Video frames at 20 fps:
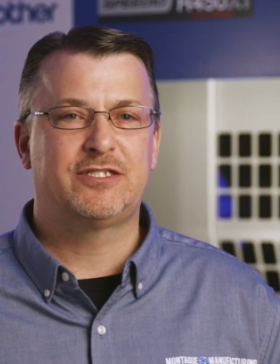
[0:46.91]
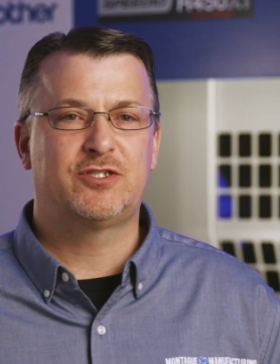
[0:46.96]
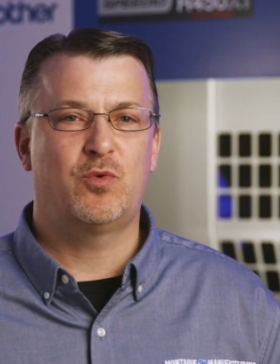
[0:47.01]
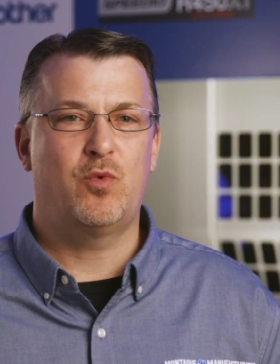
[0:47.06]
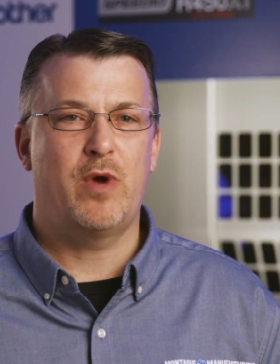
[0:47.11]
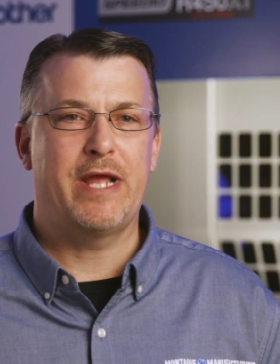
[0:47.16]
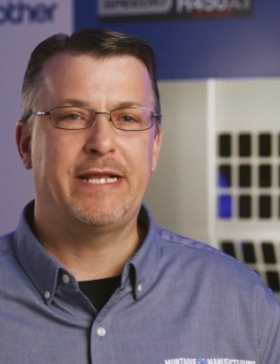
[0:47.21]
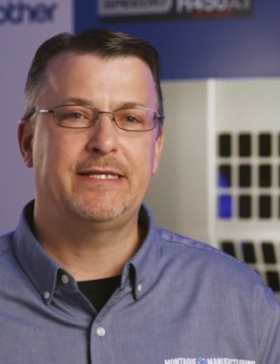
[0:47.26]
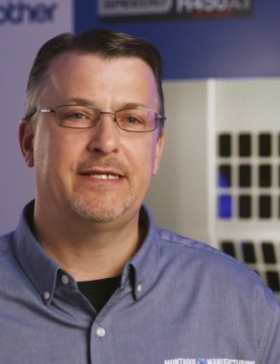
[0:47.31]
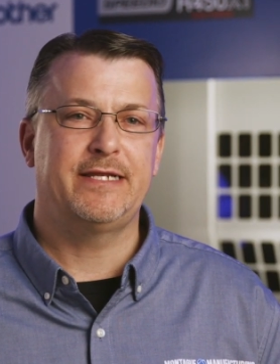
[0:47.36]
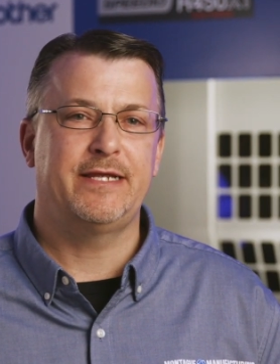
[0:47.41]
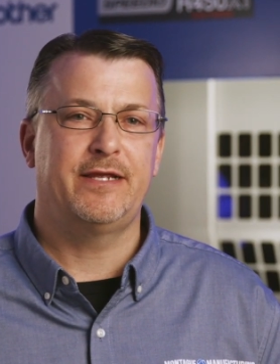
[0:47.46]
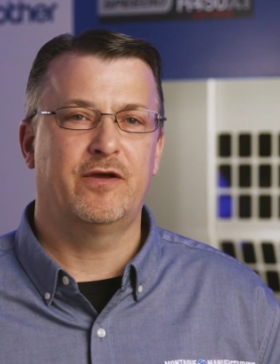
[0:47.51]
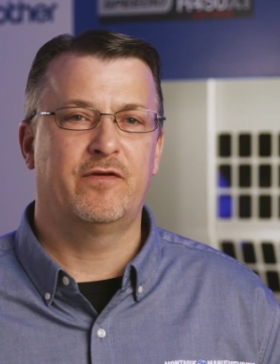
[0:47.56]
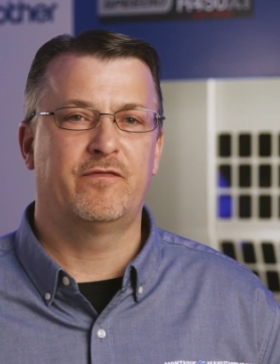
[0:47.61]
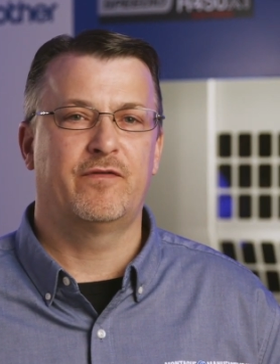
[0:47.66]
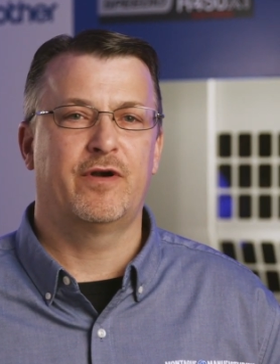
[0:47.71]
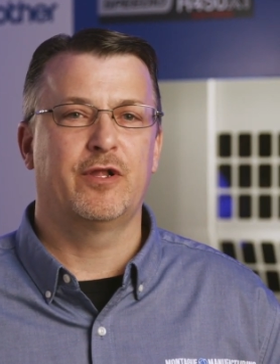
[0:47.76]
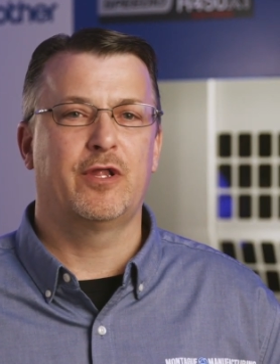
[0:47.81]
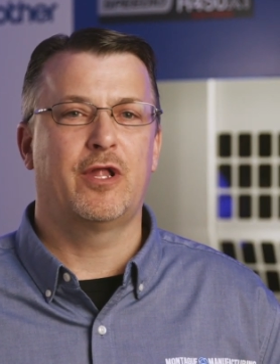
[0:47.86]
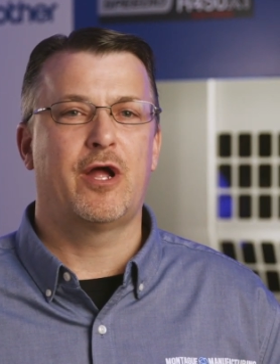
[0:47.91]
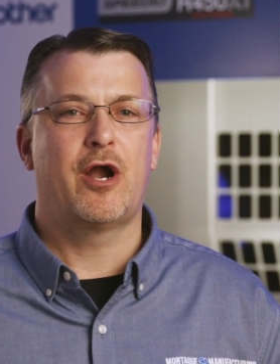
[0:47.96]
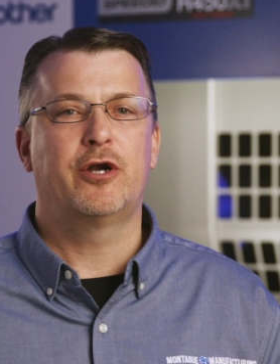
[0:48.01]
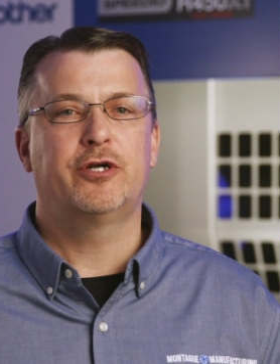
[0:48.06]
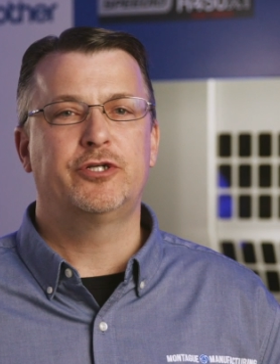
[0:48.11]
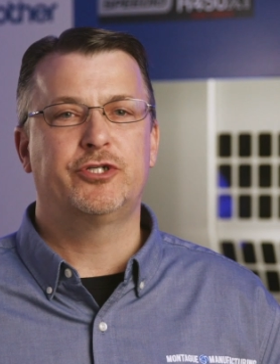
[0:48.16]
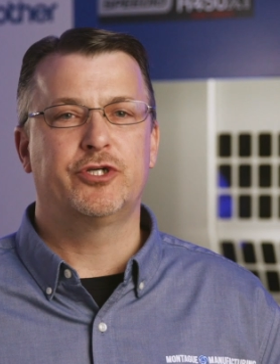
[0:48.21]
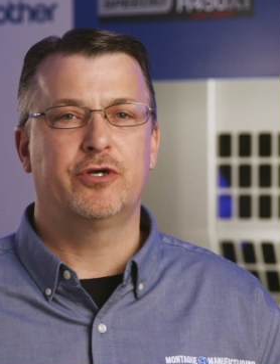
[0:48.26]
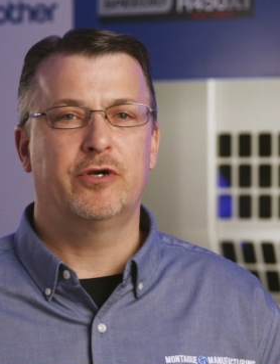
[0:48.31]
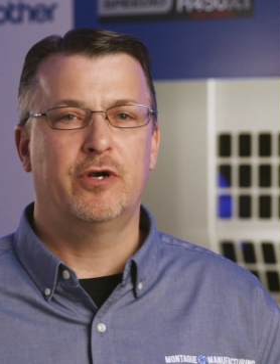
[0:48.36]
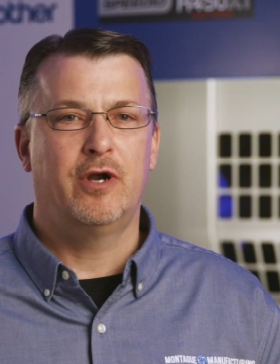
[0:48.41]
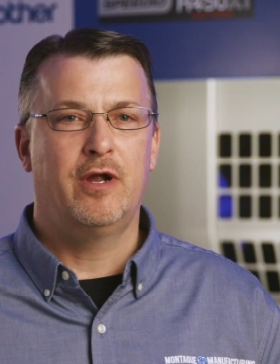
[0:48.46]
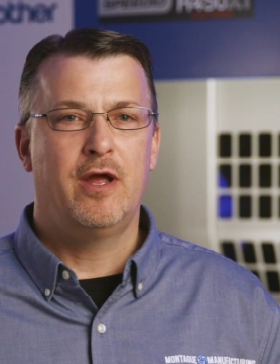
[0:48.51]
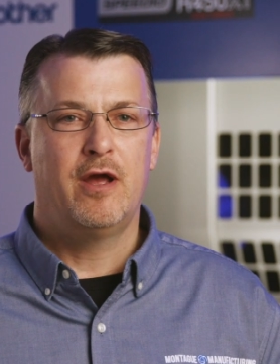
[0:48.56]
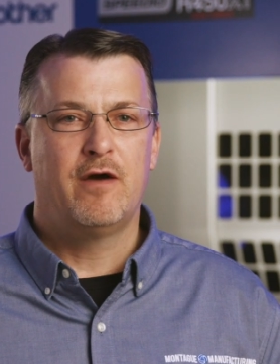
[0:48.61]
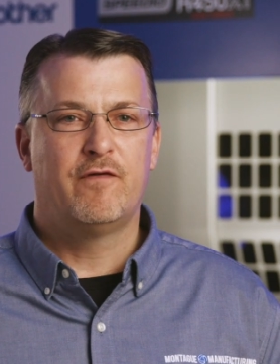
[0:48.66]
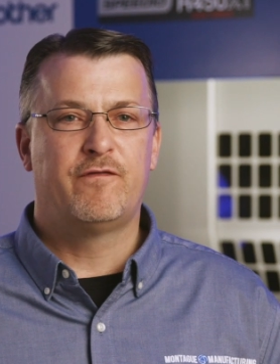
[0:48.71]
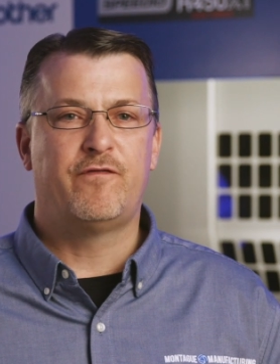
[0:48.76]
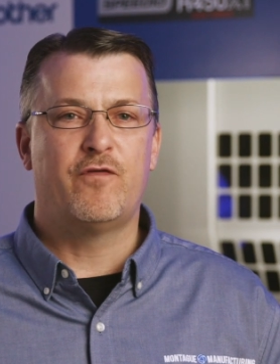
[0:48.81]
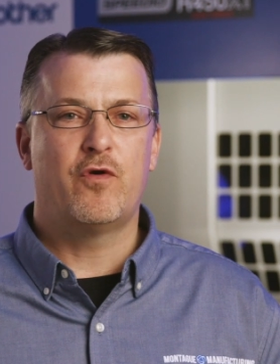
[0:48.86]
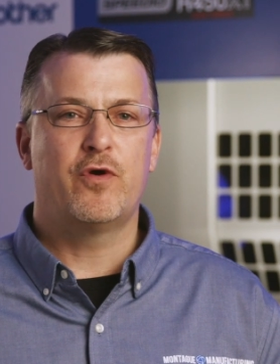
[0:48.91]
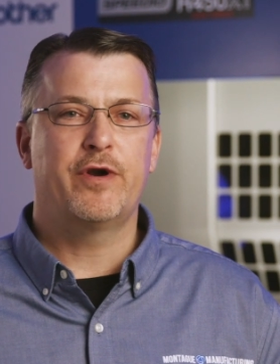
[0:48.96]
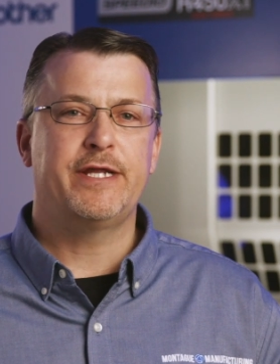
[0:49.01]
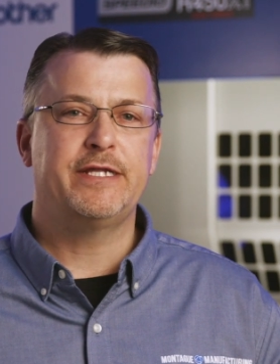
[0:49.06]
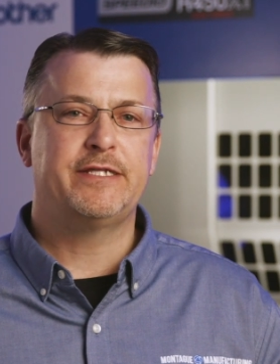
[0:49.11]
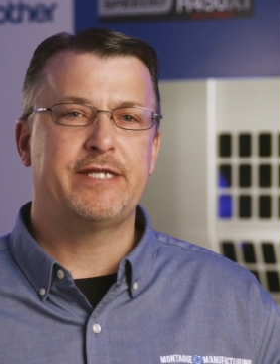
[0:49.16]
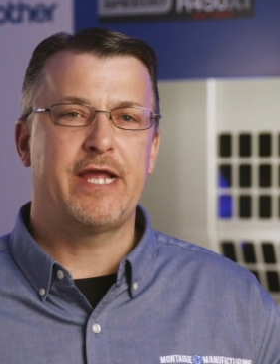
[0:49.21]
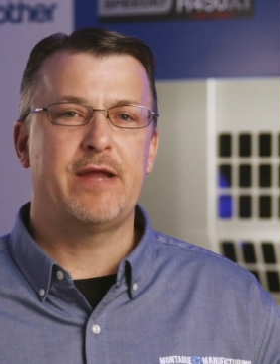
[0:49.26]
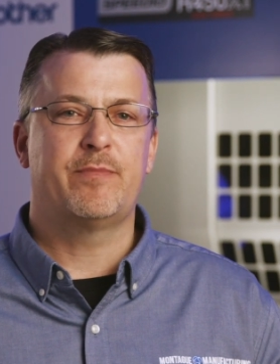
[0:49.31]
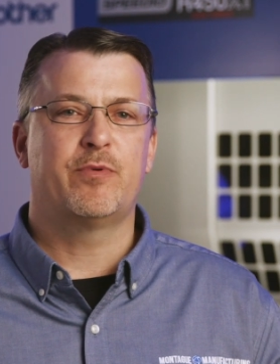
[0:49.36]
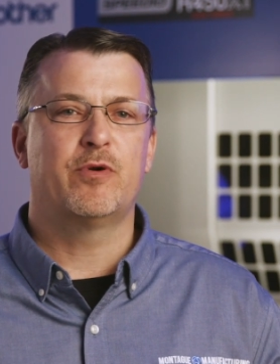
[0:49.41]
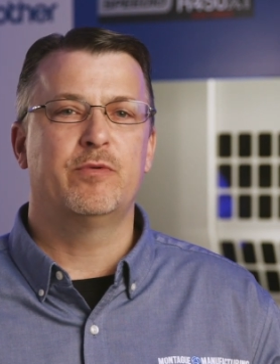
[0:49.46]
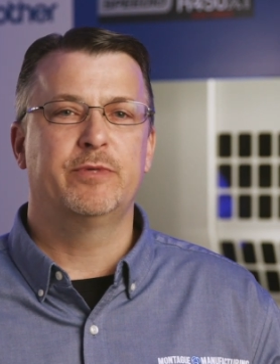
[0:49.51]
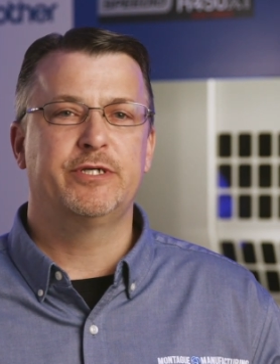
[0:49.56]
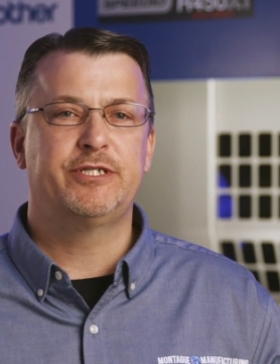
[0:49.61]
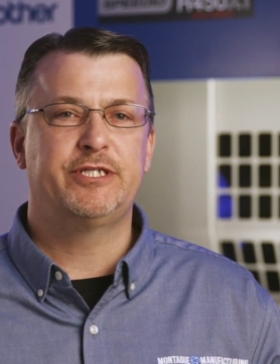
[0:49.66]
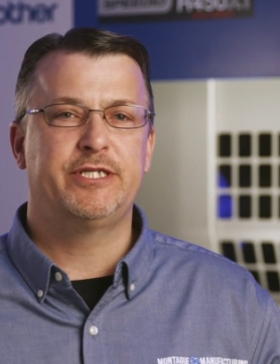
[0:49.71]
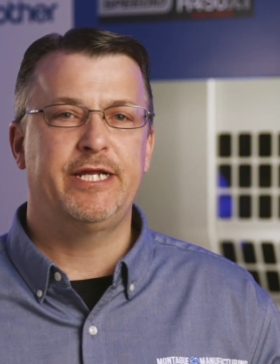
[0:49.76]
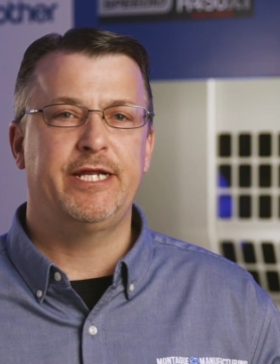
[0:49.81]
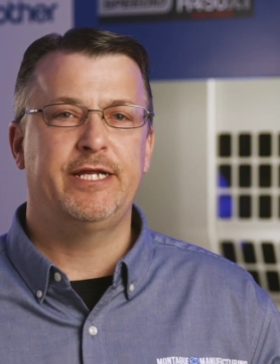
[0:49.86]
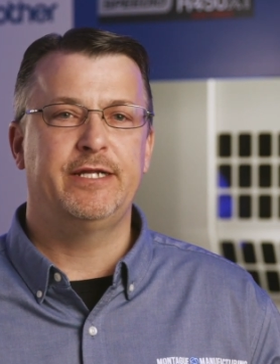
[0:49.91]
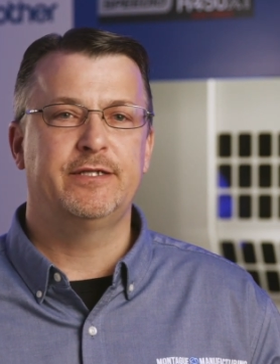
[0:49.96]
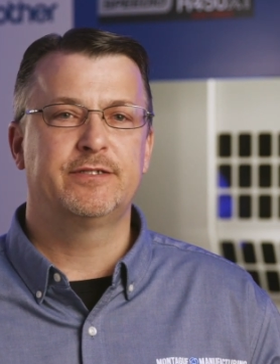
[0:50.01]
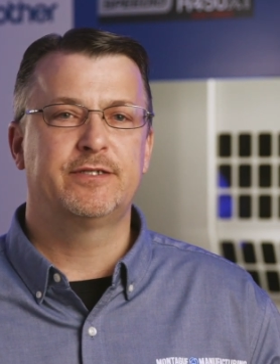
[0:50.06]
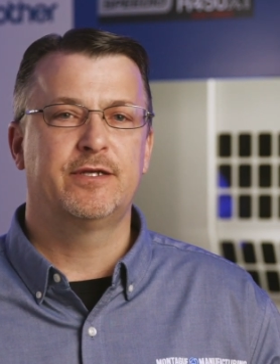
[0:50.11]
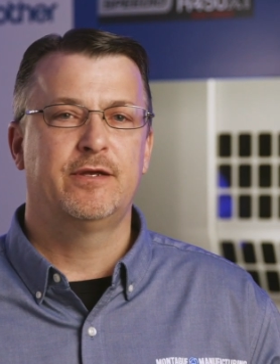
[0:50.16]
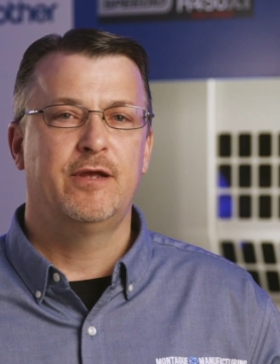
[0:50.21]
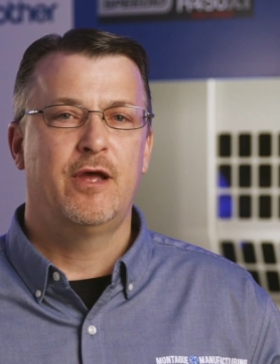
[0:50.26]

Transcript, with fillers: twenty of our larger forty taper machines